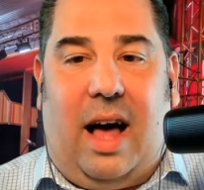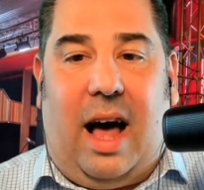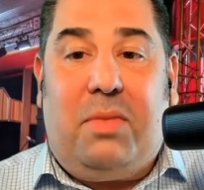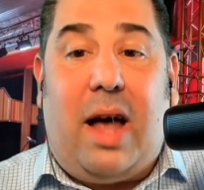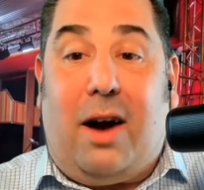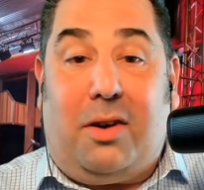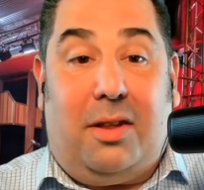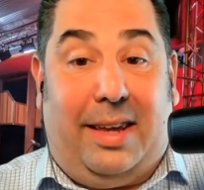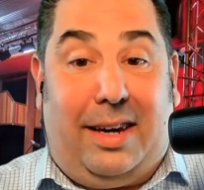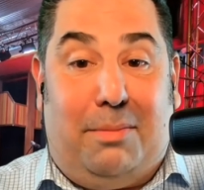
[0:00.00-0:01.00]
I'm tired
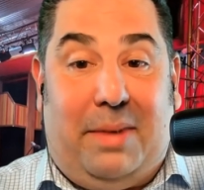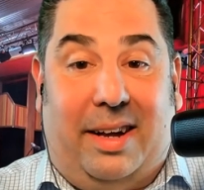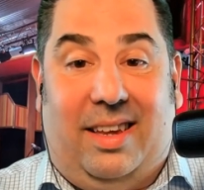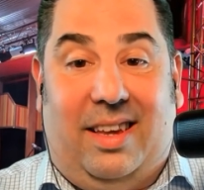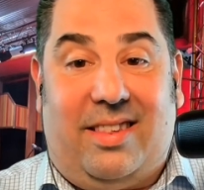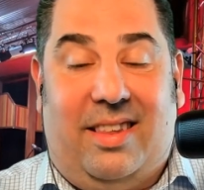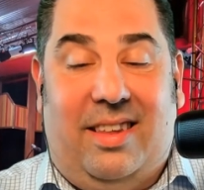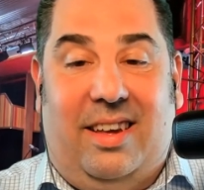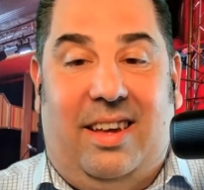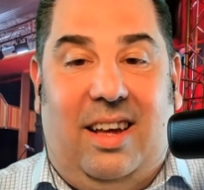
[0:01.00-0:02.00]
of thinking about this.
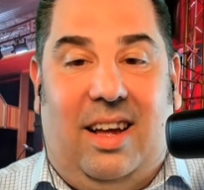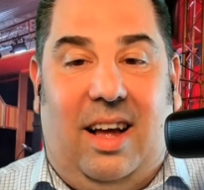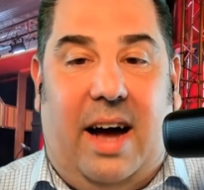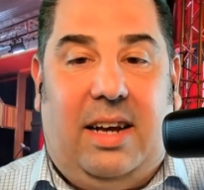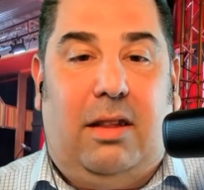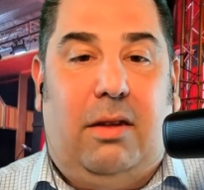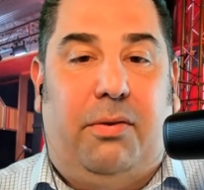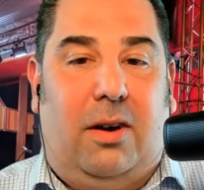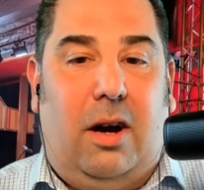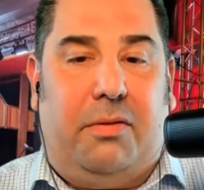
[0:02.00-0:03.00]
I need to
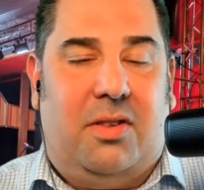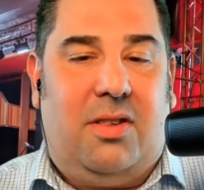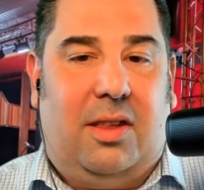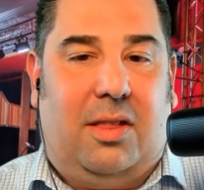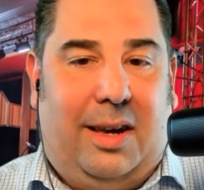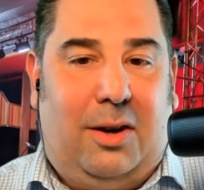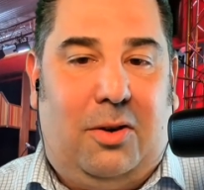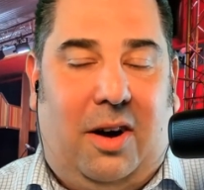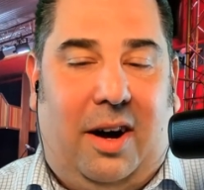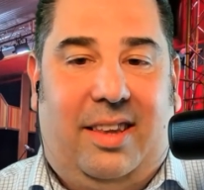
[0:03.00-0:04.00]
figure out if this is a thing
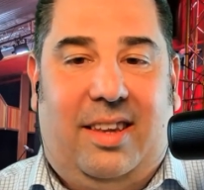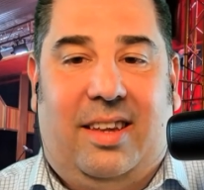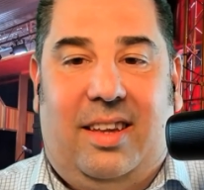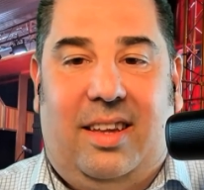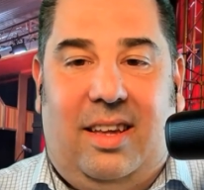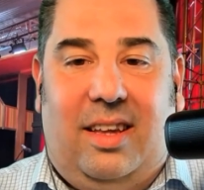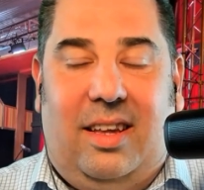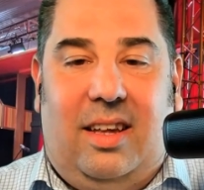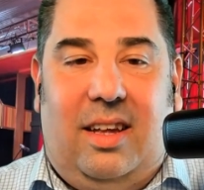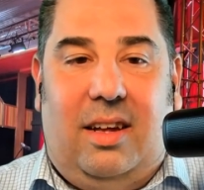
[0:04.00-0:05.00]
or not.
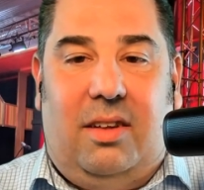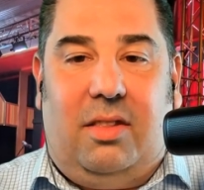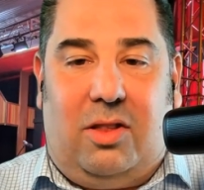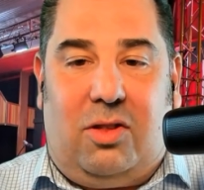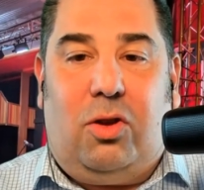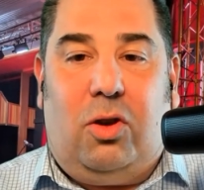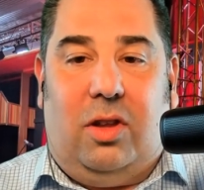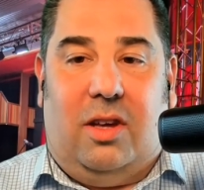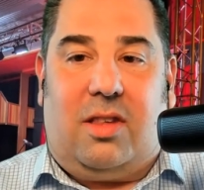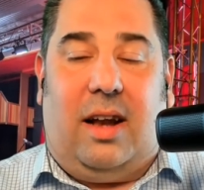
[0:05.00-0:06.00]
Let's do
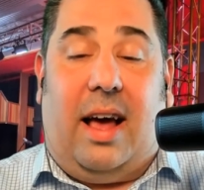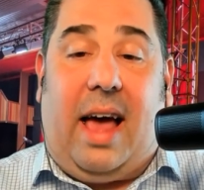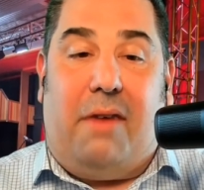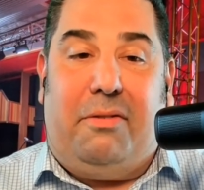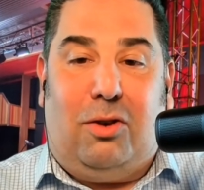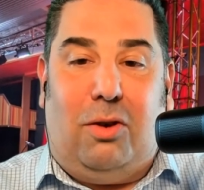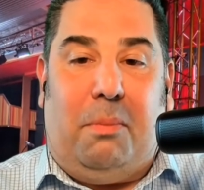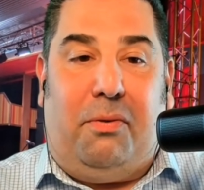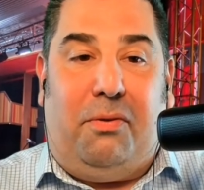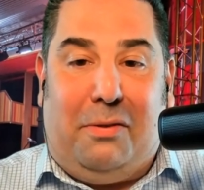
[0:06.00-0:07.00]
this. And I have until
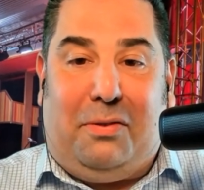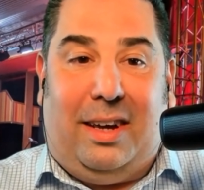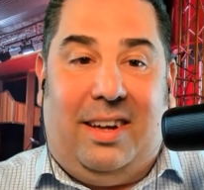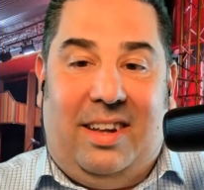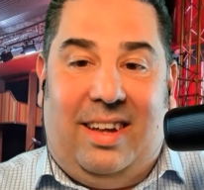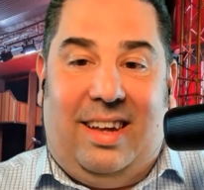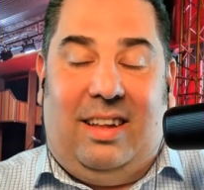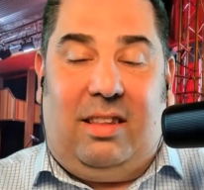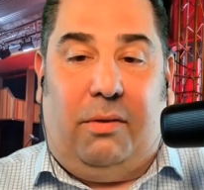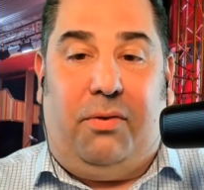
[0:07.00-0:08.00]
I'm 50
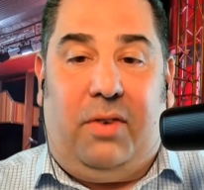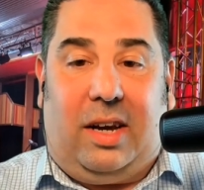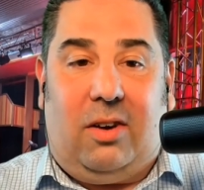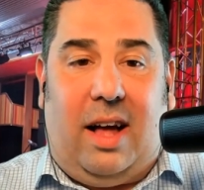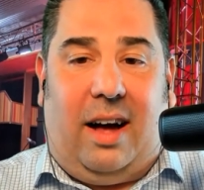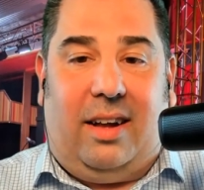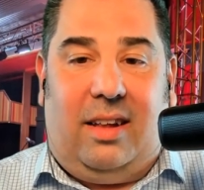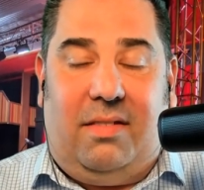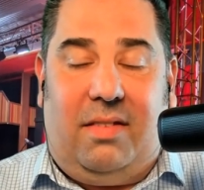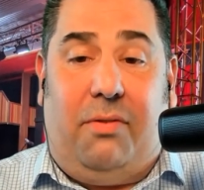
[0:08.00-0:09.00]
to figure it out.
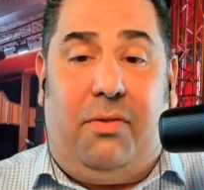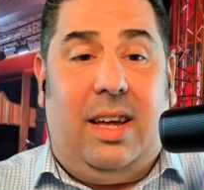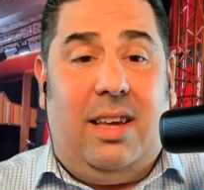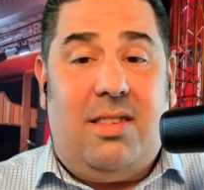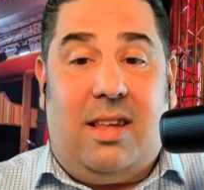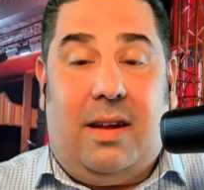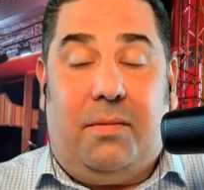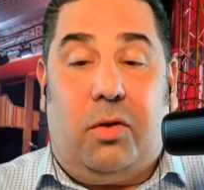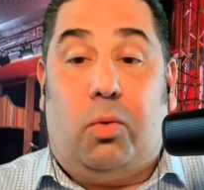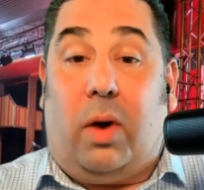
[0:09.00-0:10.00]
If it is,
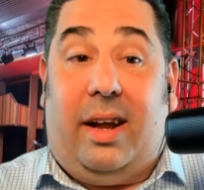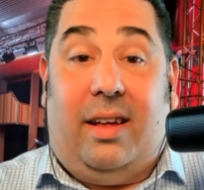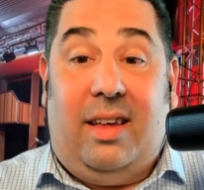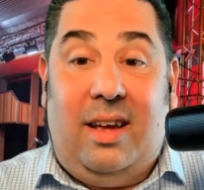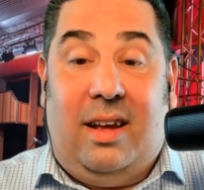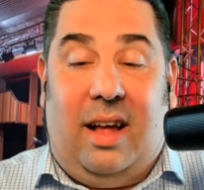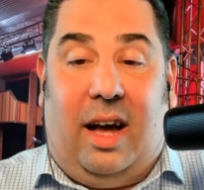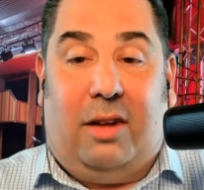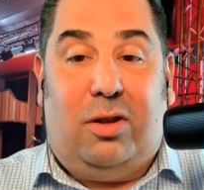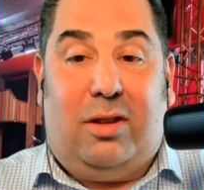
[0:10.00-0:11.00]
great.
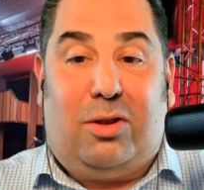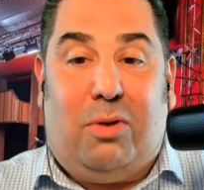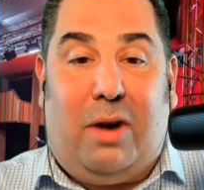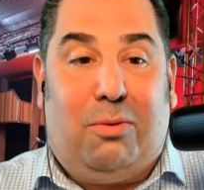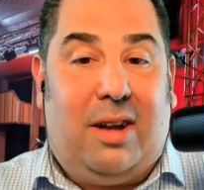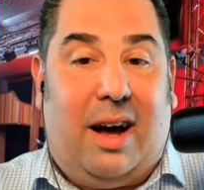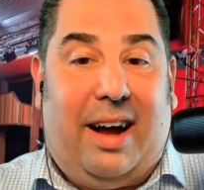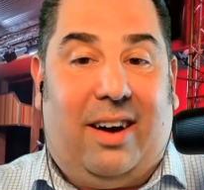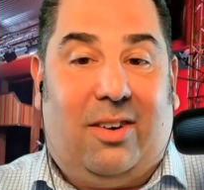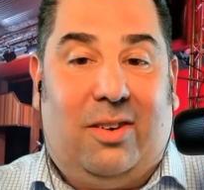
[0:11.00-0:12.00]
I'll do this till I
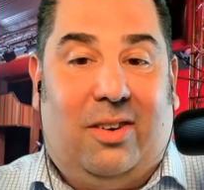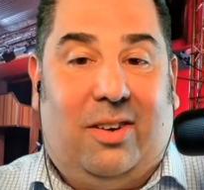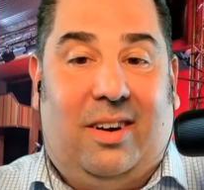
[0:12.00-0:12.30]
retire